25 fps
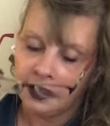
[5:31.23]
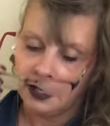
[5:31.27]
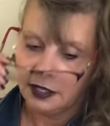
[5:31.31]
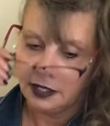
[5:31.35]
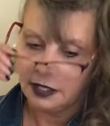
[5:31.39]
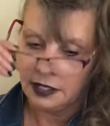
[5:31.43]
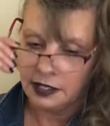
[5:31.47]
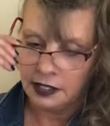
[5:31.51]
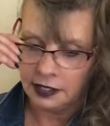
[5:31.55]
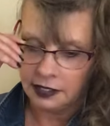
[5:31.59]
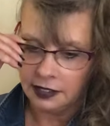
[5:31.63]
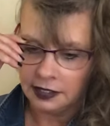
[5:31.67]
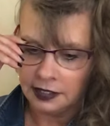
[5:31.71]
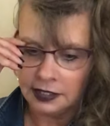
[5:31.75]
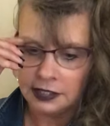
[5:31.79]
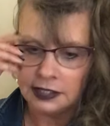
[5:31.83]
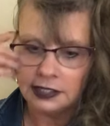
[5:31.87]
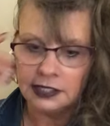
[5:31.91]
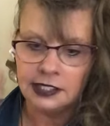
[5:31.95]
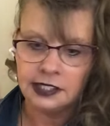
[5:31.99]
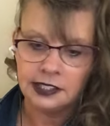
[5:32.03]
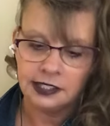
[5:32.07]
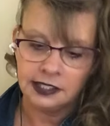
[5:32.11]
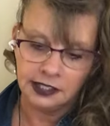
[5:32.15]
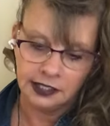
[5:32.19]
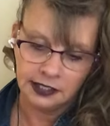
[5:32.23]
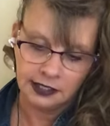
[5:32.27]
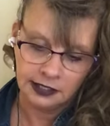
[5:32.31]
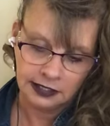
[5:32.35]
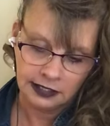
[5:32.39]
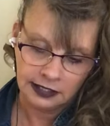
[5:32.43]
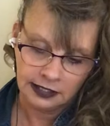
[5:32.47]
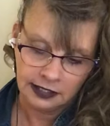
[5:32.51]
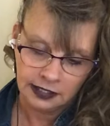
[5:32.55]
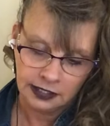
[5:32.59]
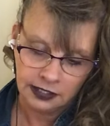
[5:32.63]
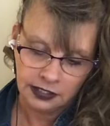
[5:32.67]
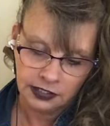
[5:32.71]
And
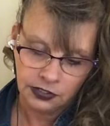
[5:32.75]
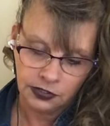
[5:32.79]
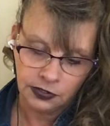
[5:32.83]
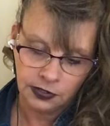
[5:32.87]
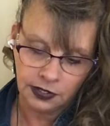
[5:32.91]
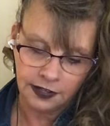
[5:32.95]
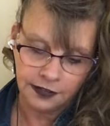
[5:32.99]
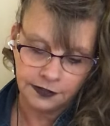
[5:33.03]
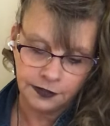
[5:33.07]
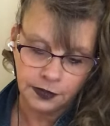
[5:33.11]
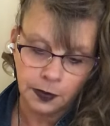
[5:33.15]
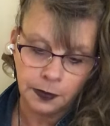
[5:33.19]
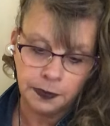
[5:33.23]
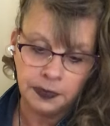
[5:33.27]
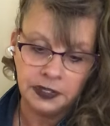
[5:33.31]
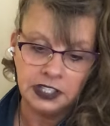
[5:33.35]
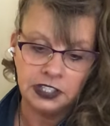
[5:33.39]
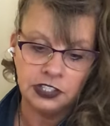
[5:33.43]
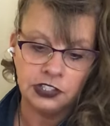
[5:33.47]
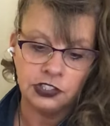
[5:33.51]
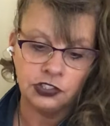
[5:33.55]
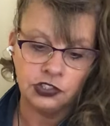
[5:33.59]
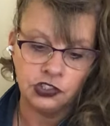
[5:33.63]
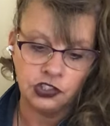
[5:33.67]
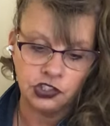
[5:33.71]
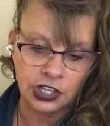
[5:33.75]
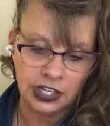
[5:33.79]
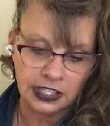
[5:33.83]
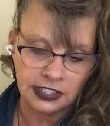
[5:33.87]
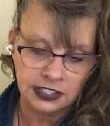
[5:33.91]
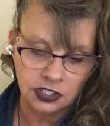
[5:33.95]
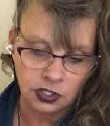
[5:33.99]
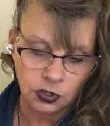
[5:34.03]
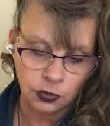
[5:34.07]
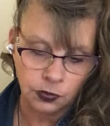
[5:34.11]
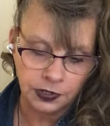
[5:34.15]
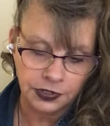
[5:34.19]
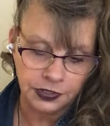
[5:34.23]
you have be
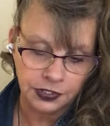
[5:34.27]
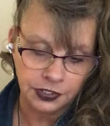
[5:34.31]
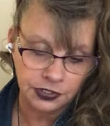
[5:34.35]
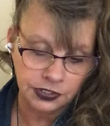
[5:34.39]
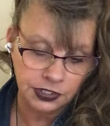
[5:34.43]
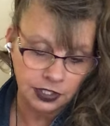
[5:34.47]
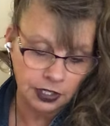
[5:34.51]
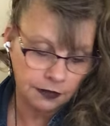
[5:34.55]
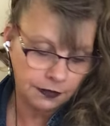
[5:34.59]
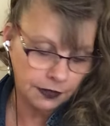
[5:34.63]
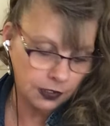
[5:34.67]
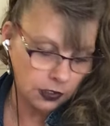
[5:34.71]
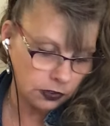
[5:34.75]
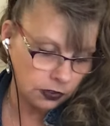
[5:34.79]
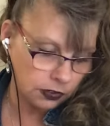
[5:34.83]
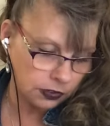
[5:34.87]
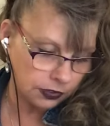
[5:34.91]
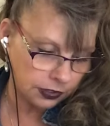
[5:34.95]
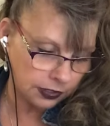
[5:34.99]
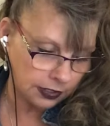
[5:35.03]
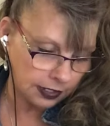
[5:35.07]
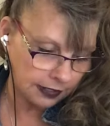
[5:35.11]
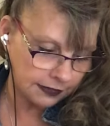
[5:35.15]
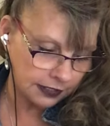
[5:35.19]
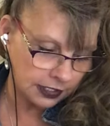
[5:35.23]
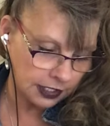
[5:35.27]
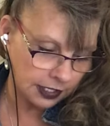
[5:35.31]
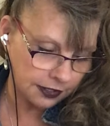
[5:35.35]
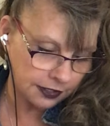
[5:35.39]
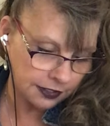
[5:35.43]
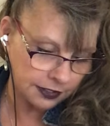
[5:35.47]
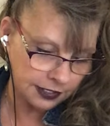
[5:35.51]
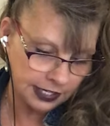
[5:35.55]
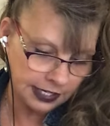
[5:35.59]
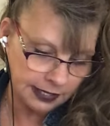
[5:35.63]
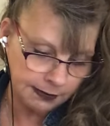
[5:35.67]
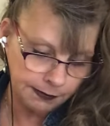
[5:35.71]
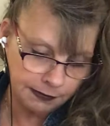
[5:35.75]
gentle with yourself. Ooh, you have
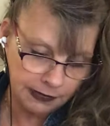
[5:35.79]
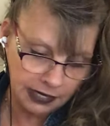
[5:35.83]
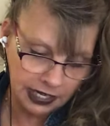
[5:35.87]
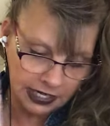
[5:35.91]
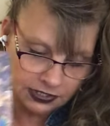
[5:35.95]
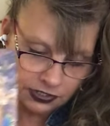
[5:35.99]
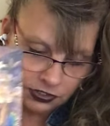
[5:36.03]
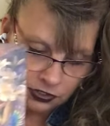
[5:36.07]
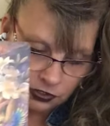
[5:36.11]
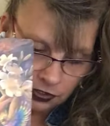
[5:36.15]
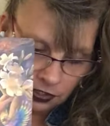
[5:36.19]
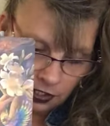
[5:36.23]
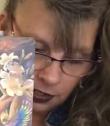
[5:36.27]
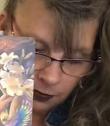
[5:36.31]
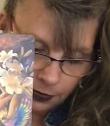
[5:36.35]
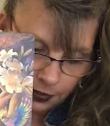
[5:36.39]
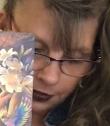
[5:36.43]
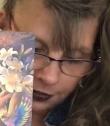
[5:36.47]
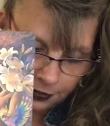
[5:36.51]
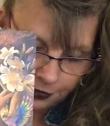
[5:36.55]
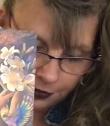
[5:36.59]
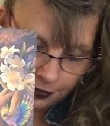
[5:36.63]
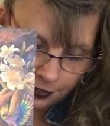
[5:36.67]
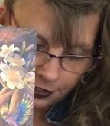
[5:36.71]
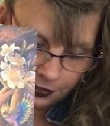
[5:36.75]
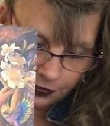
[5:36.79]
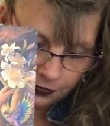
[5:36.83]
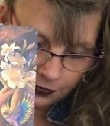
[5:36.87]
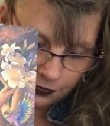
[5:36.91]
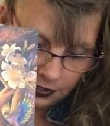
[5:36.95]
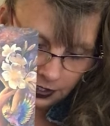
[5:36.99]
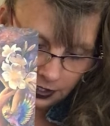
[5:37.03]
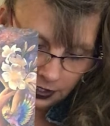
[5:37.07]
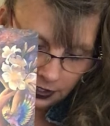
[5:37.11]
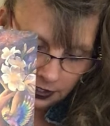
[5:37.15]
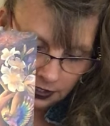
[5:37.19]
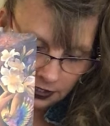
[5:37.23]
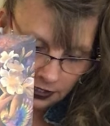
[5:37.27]
another master number, 33.